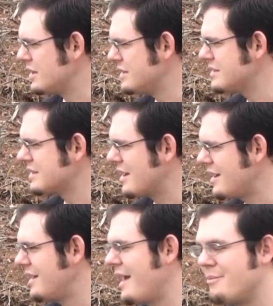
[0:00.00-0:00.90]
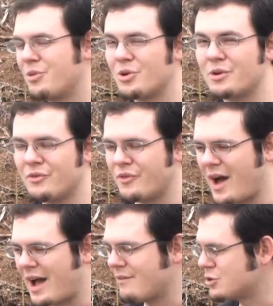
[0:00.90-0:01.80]
it is an
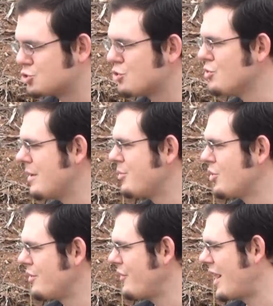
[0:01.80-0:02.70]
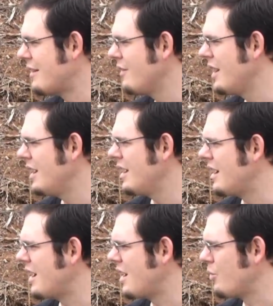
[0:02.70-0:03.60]
M35, a true M35
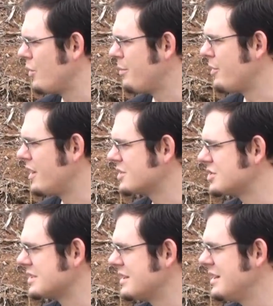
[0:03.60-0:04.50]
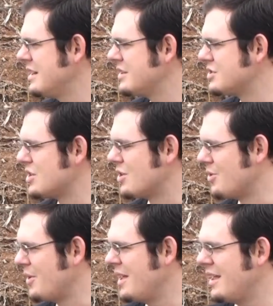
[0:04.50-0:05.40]
reproduction.
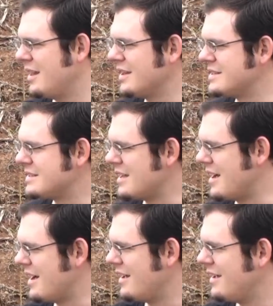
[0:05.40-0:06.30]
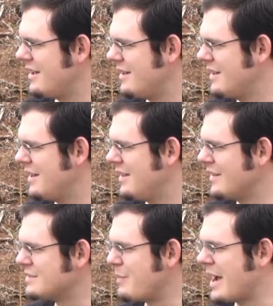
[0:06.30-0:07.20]
So let's
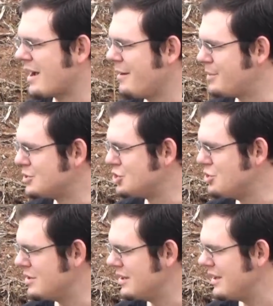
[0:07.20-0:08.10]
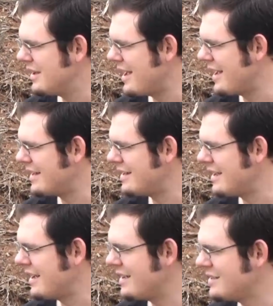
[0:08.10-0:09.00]
back up and shoot it and
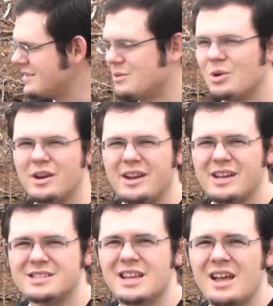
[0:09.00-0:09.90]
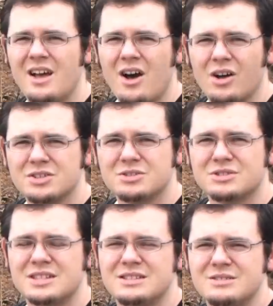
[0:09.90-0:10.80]
see what it does. Also
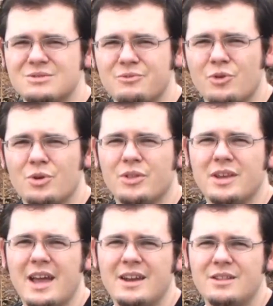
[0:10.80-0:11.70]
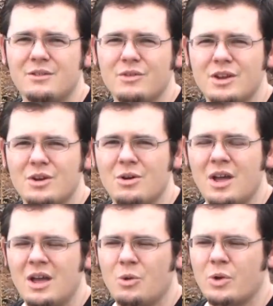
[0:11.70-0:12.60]
stay tuned for the end of the video.
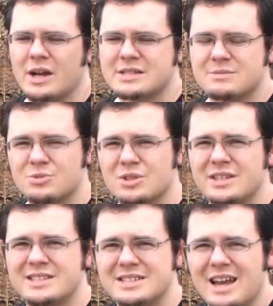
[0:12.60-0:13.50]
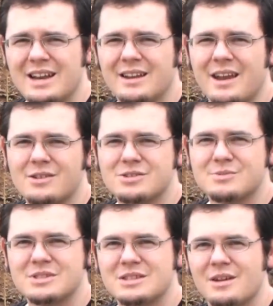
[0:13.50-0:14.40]
We got some really exciting
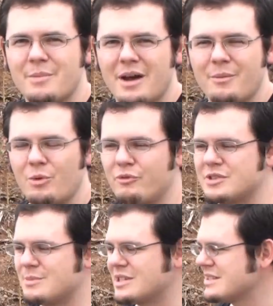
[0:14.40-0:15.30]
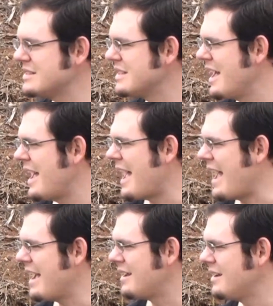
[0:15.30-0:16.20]
announcements about Murphy's Muskets,
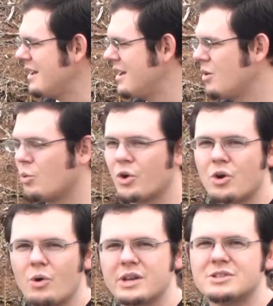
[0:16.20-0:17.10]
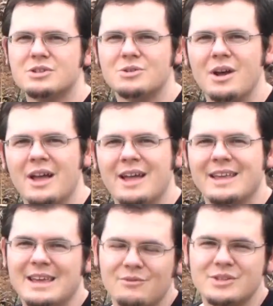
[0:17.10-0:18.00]
and we're going to
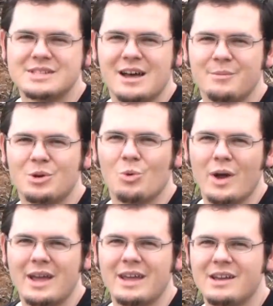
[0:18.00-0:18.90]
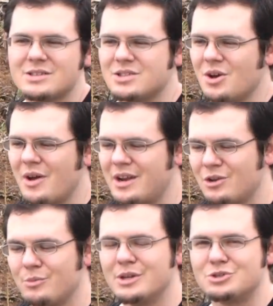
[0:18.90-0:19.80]
give this helmet away. So, and
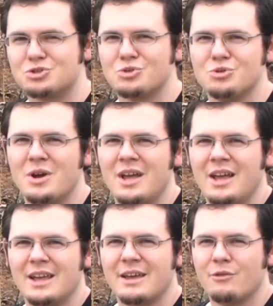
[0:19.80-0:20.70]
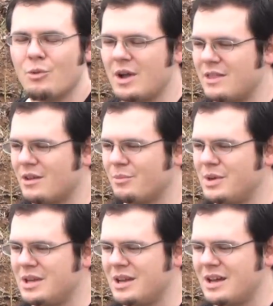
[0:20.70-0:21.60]
it'll be a true giveaway. There'll
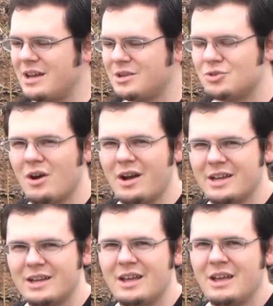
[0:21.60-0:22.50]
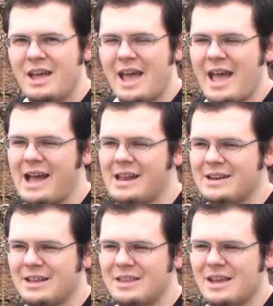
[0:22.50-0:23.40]
be a drawing,
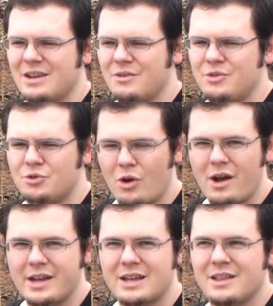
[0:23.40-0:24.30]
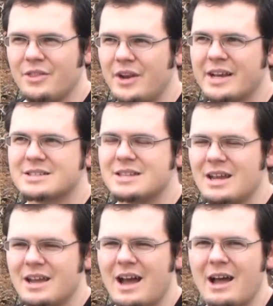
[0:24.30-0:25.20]
and at the end of the drawing the next
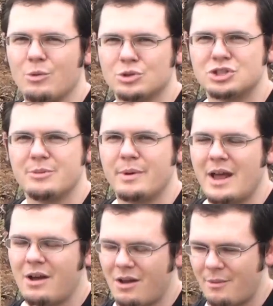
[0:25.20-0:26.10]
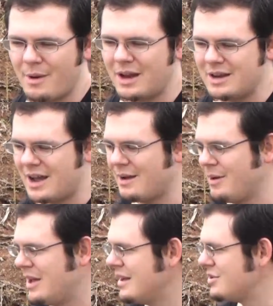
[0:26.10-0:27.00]
day I will ship it out on my dime
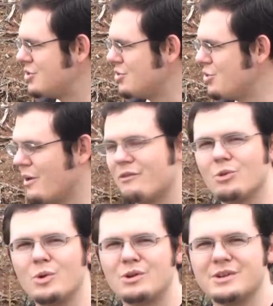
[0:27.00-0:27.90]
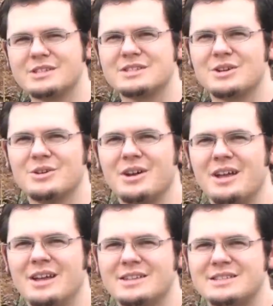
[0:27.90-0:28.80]
to whoever the winner is. So
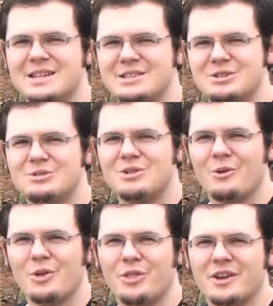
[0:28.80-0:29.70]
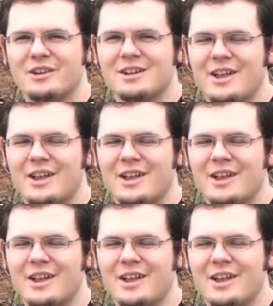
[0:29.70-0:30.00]
stay tuned. I really think you're gonna